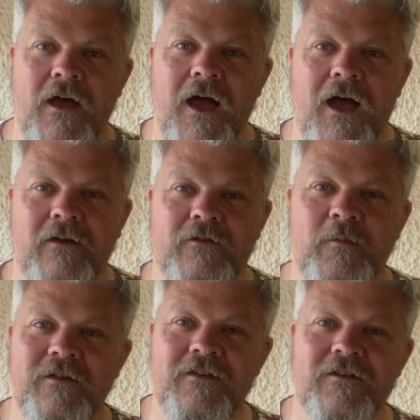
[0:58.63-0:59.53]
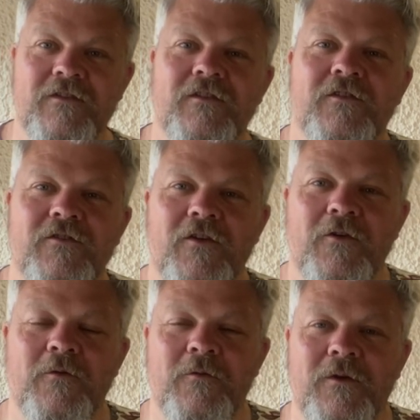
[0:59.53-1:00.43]
as a business,
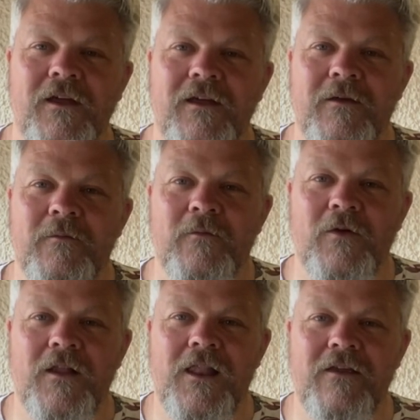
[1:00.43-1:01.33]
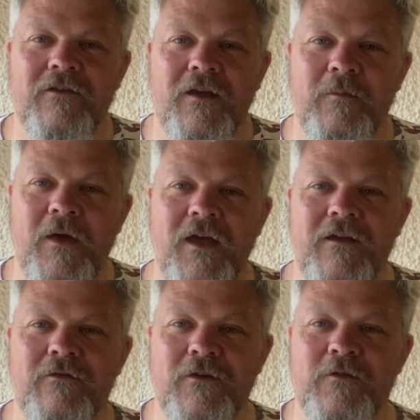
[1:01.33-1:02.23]
so unless I
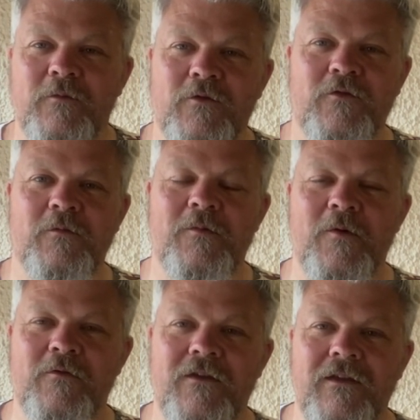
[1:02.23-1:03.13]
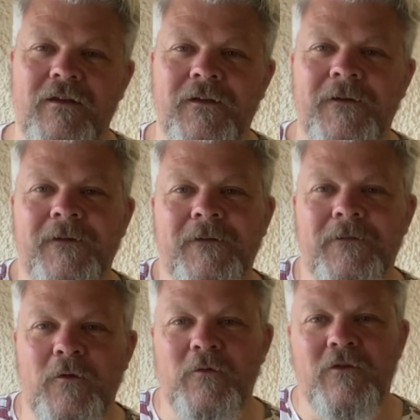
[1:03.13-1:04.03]
pay Facebook to promote it, nobody